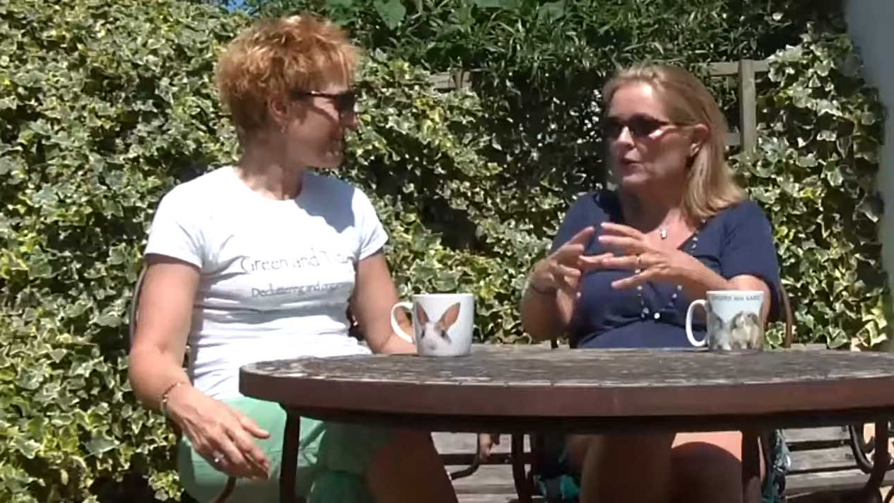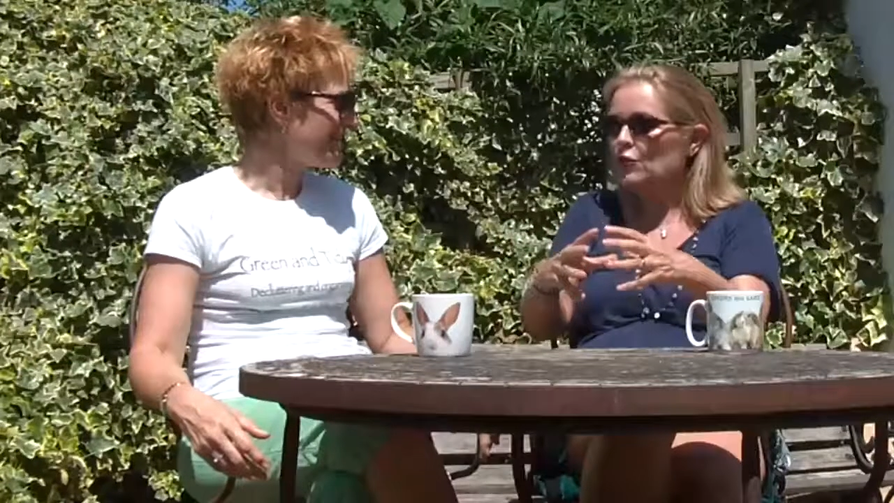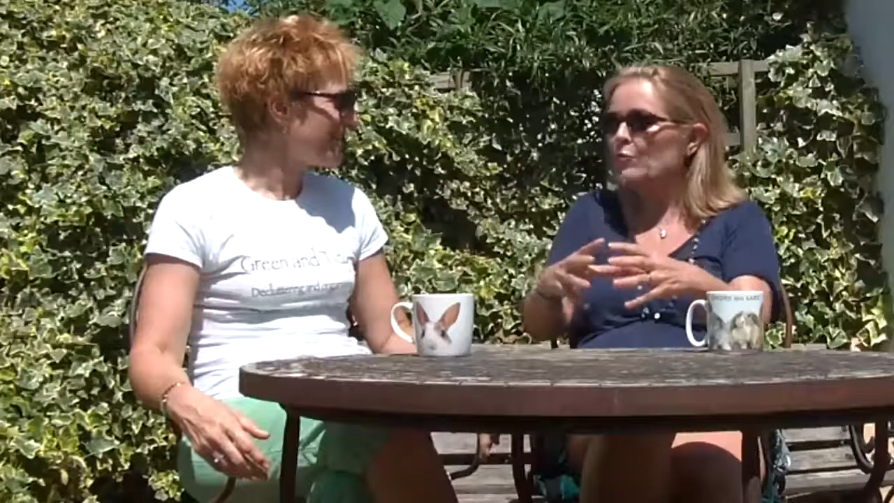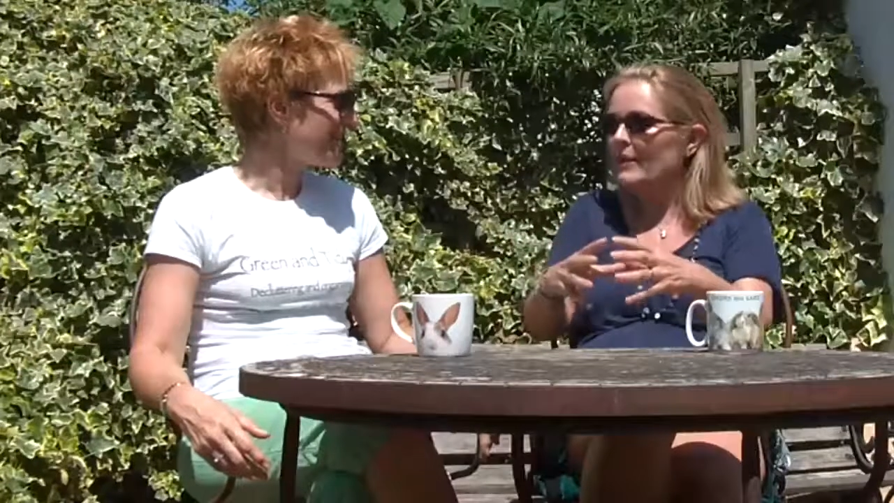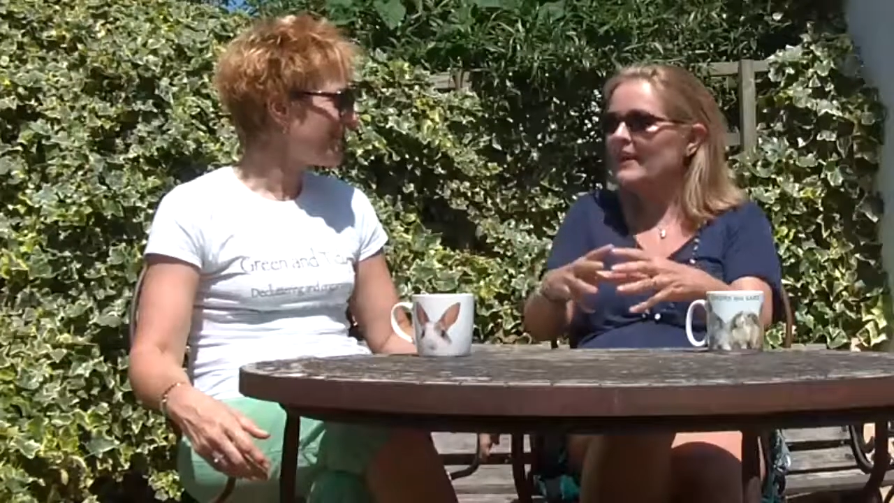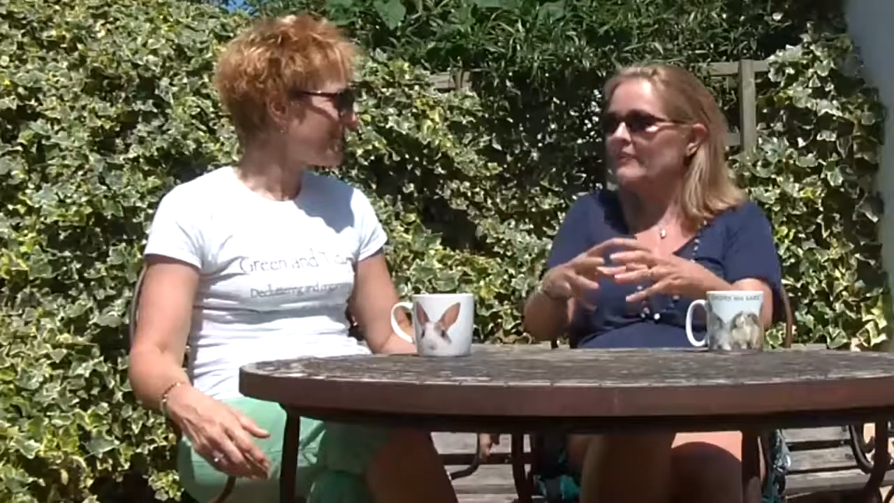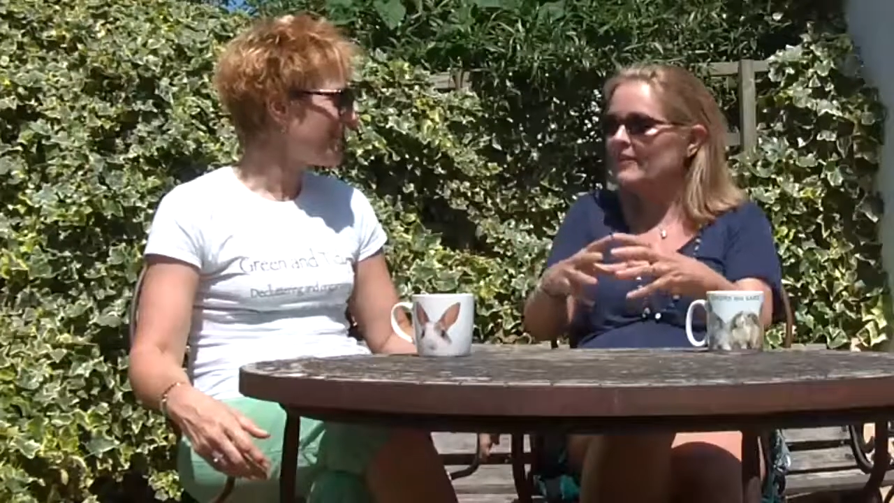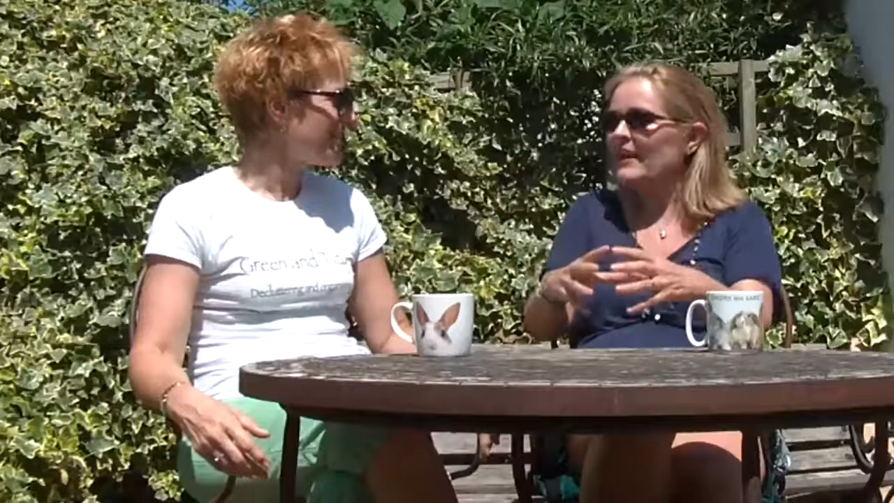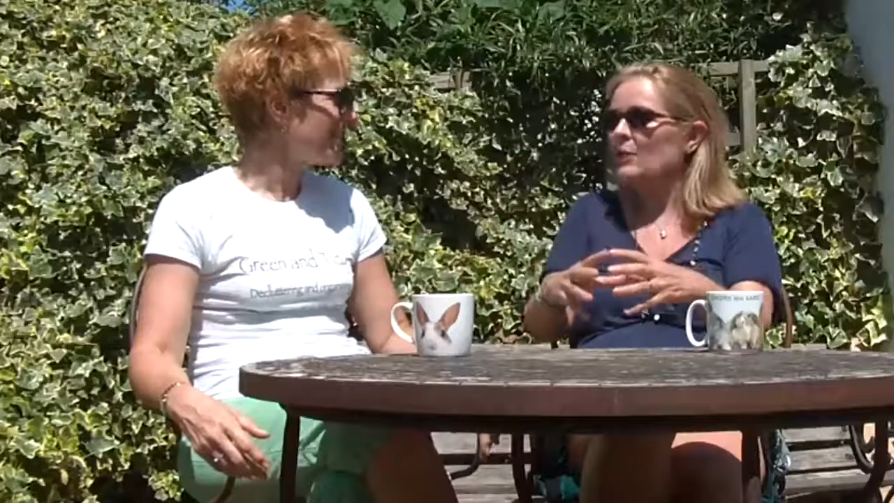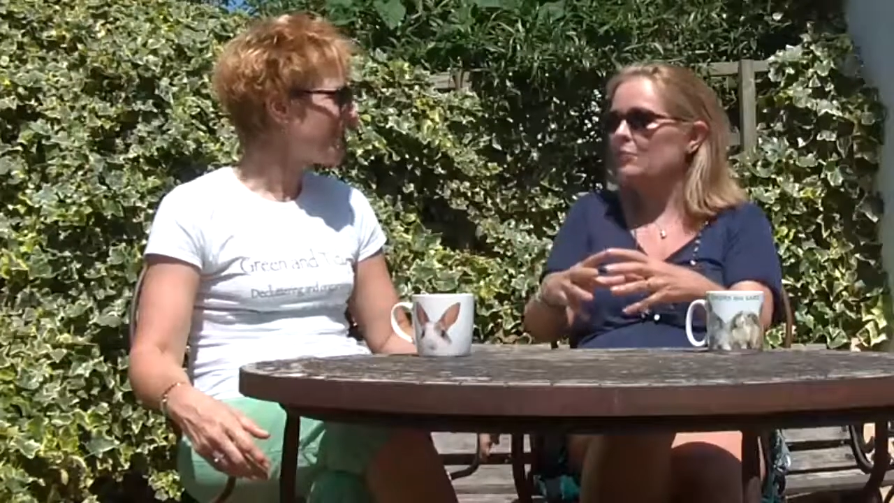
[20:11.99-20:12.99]
that you
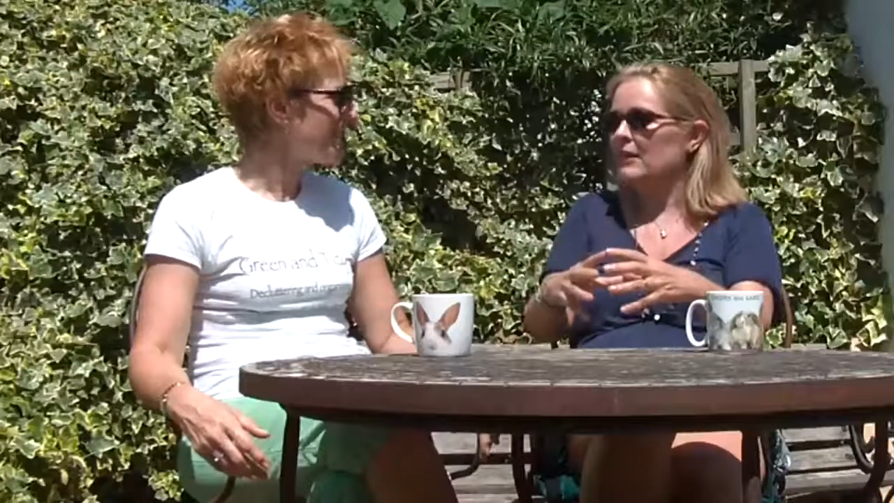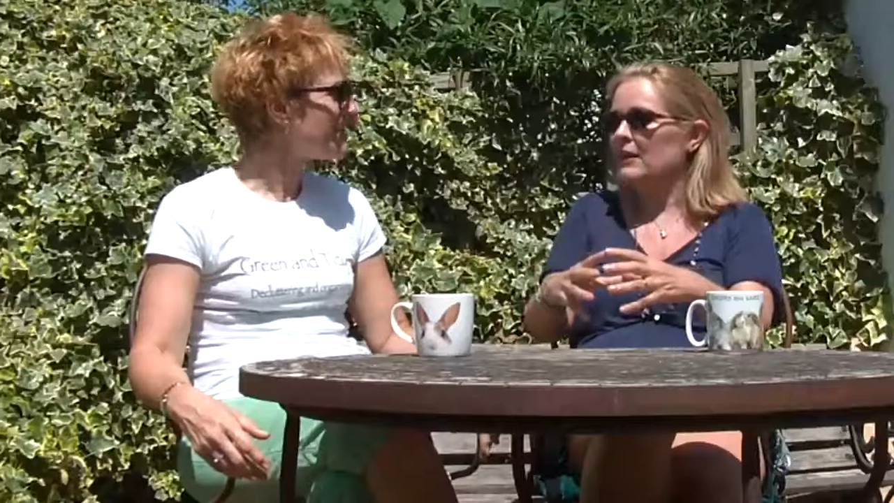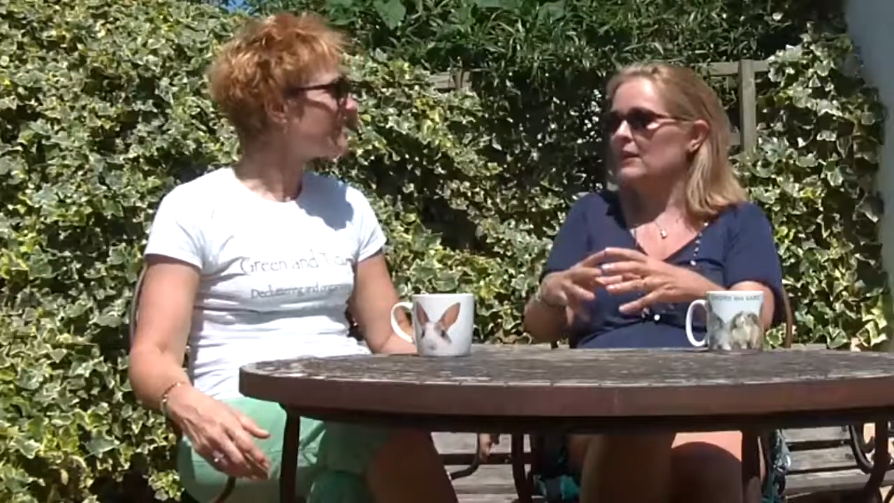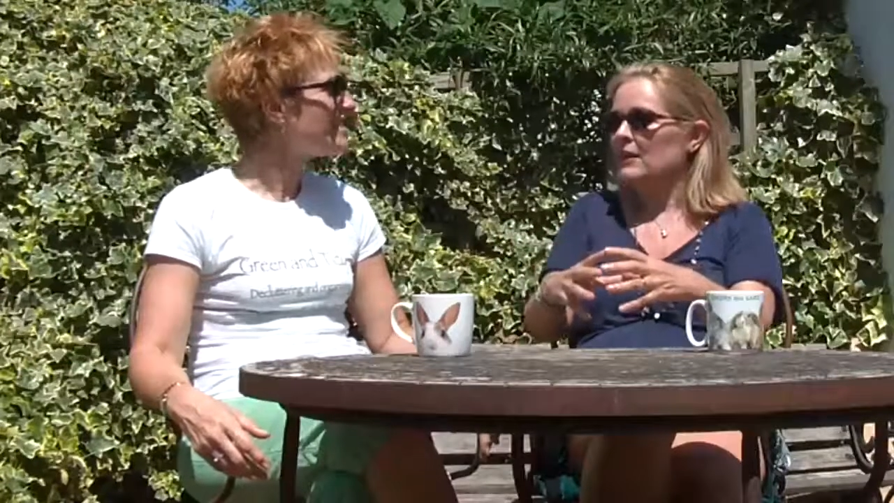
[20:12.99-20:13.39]
believe is healthy.